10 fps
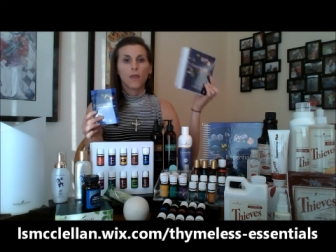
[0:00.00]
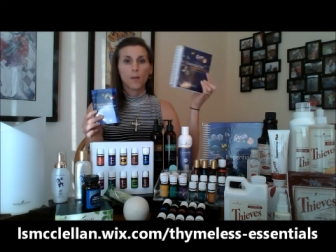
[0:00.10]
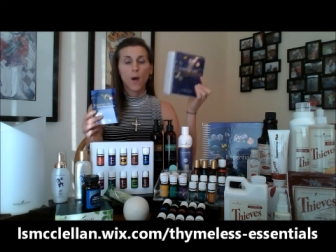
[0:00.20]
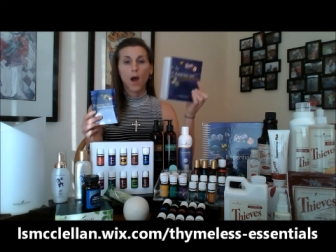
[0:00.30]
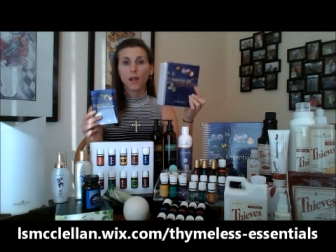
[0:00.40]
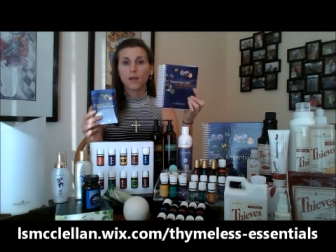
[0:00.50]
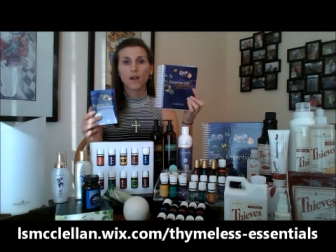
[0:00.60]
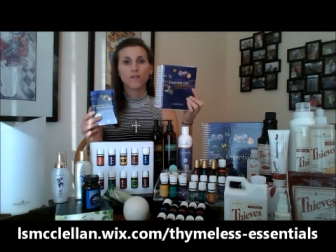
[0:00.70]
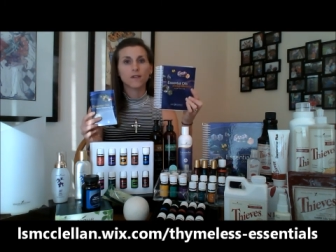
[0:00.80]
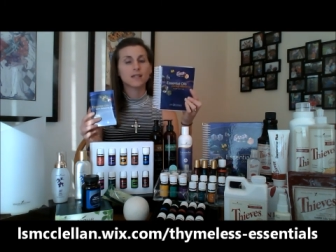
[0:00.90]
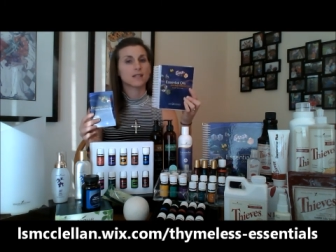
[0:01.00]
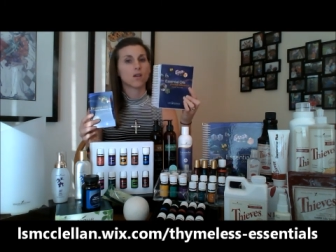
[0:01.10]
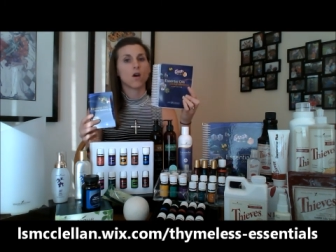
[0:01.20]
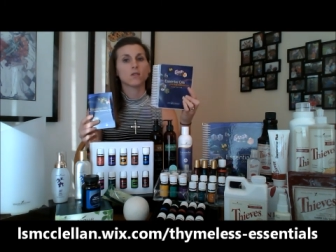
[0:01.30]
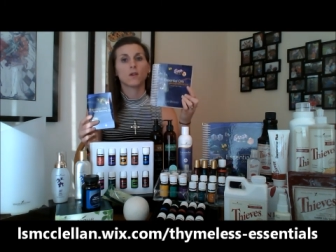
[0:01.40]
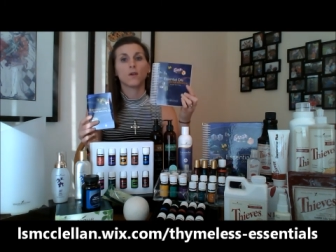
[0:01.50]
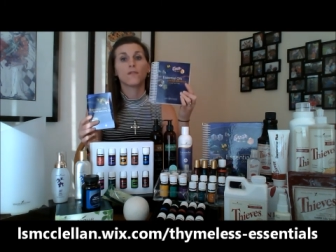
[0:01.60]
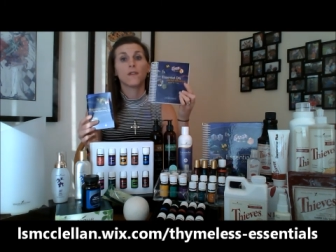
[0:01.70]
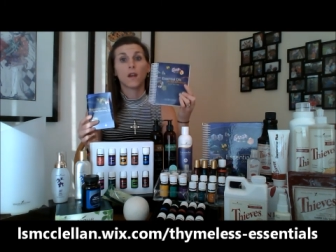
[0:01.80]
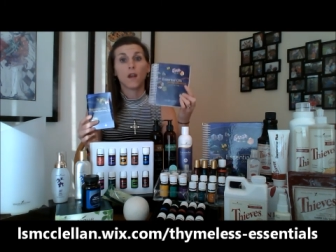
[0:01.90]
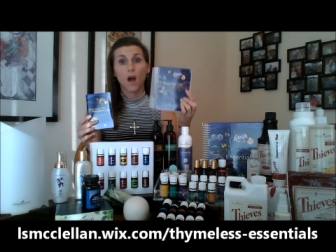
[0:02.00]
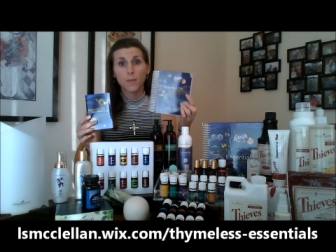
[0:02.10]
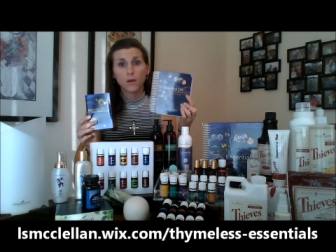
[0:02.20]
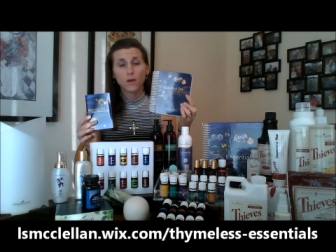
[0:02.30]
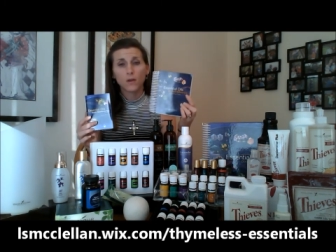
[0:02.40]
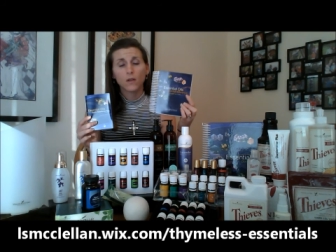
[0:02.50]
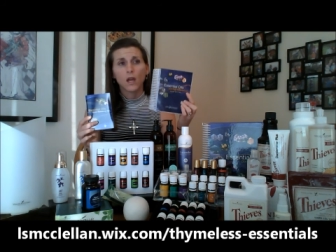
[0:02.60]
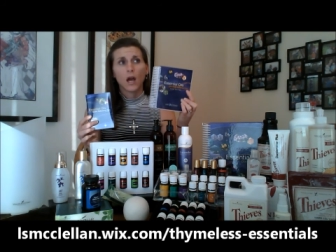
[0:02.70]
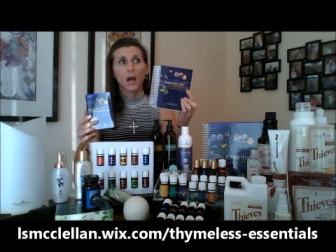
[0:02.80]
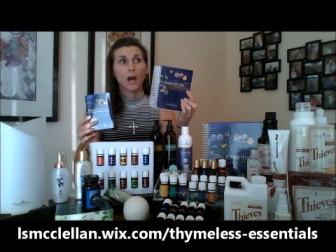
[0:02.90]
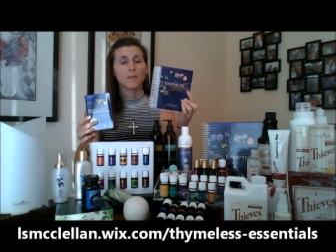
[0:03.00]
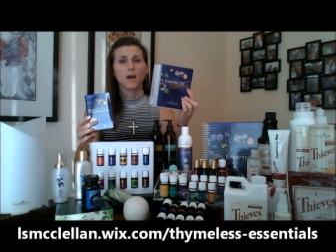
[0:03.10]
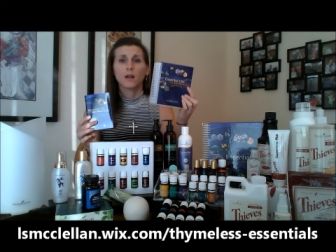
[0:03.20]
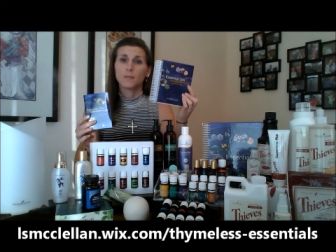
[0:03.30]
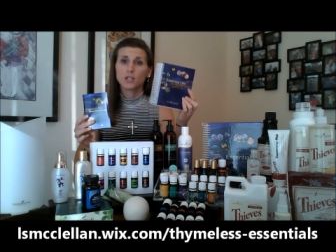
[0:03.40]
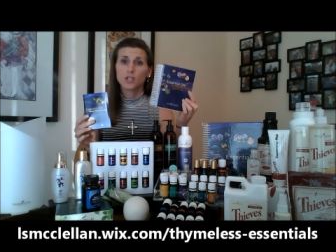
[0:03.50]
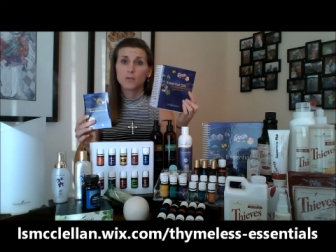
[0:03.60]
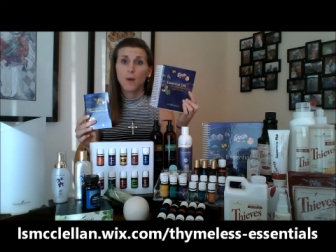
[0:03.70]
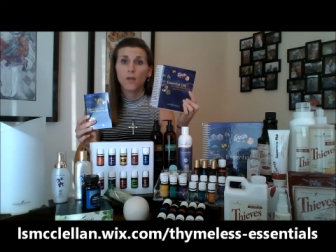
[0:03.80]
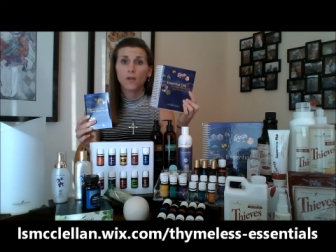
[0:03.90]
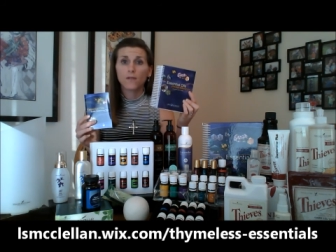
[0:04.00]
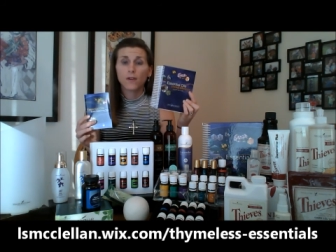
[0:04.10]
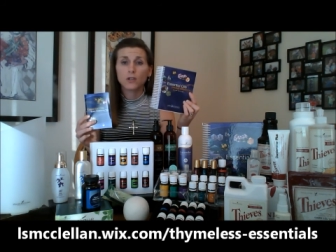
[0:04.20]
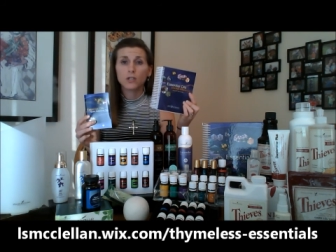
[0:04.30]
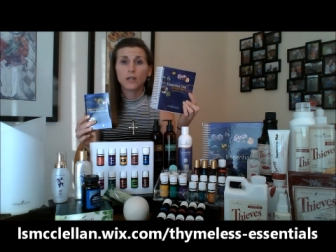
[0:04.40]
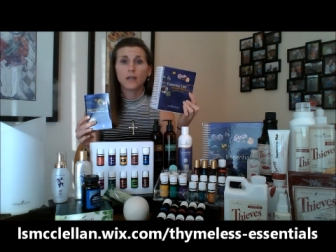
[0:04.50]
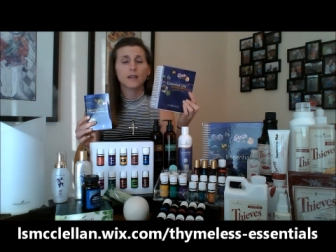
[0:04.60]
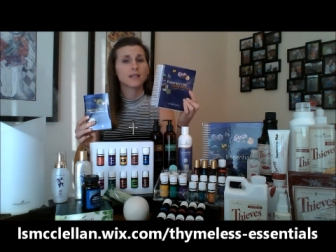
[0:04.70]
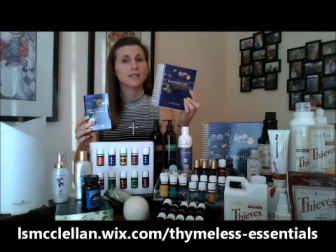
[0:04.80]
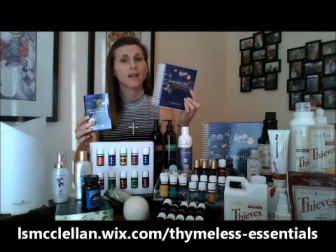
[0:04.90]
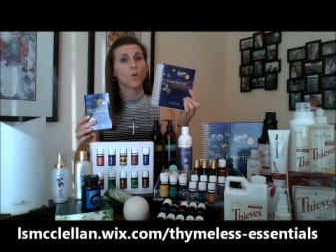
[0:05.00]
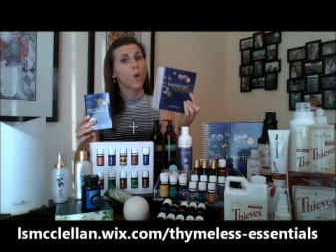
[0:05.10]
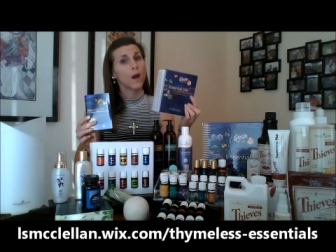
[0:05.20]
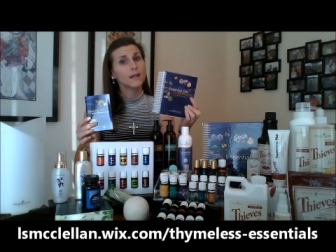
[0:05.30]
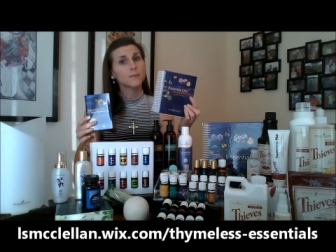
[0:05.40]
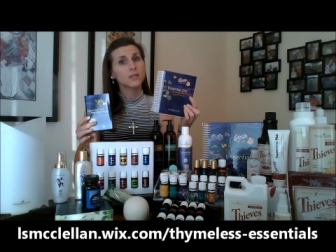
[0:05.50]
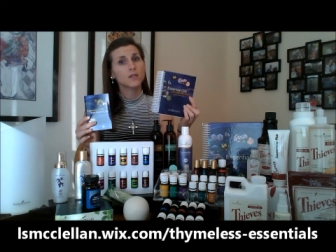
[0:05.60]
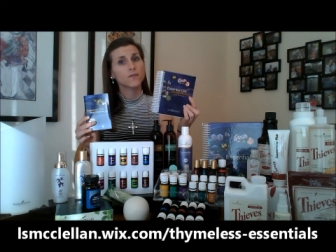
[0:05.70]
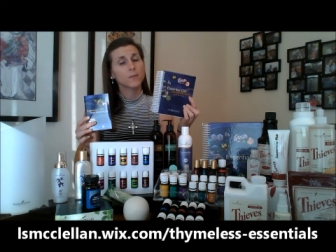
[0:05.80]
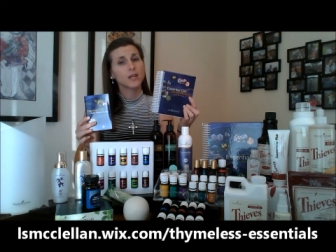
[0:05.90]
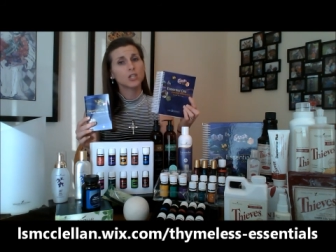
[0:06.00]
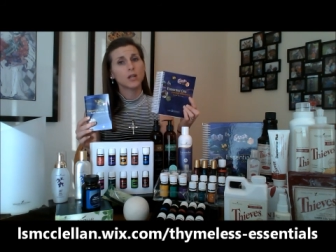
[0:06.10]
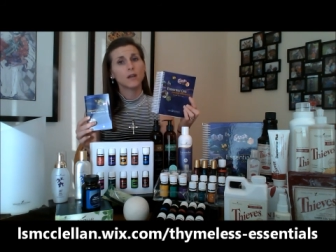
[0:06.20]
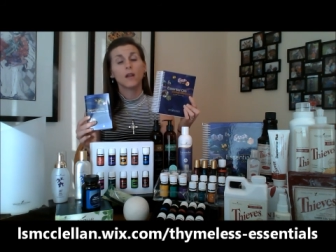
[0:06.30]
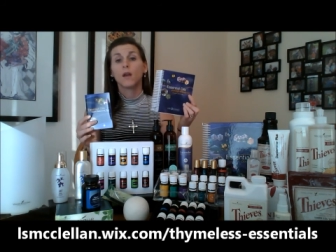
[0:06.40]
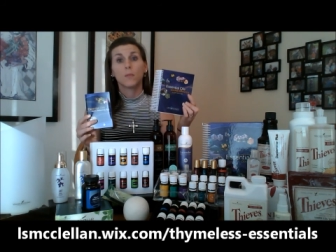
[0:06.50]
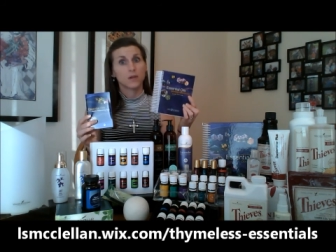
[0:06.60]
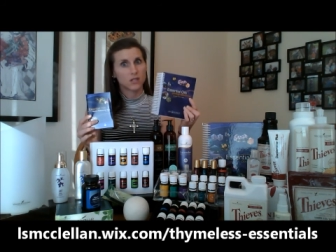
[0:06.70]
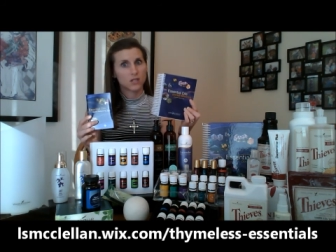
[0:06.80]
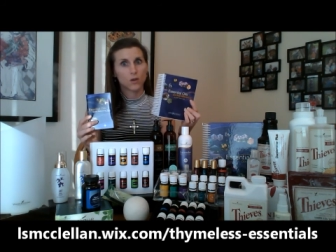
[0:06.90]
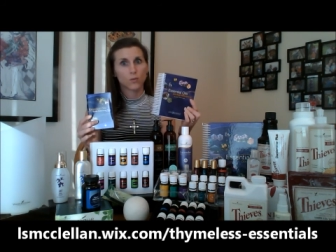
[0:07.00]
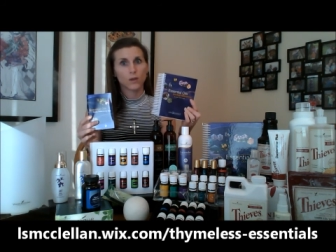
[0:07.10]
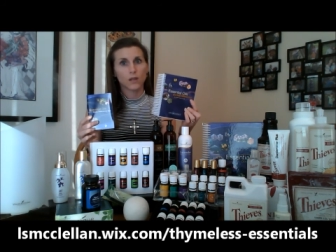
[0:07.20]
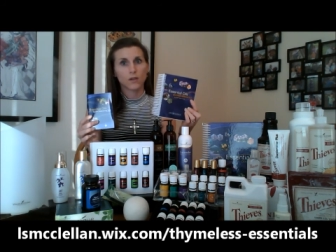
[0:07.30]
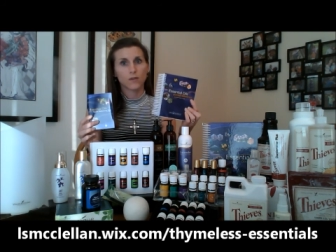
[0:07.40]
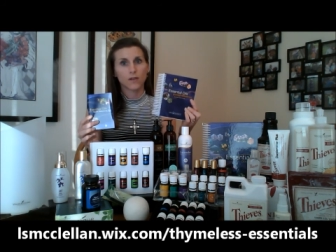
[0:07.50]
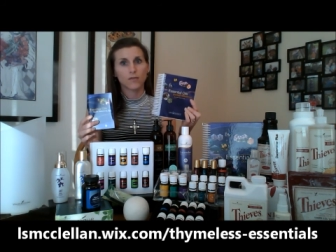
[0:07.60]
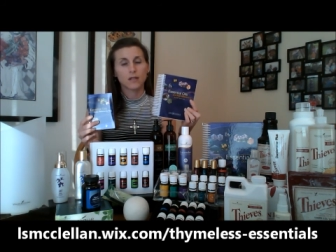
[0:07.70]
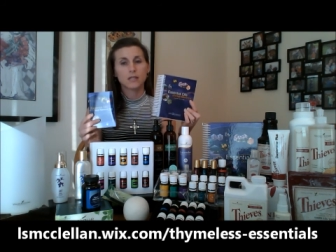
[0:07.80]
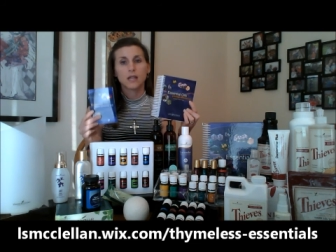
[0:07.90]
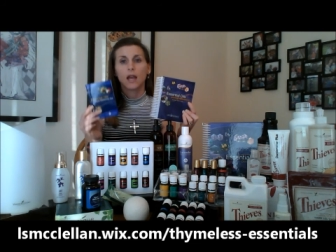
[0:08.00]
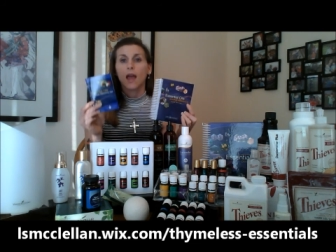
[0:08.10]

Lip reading: The pocket reference is also phenomenal, a much smaller version, doesn't have quite as much information, but still really good reference.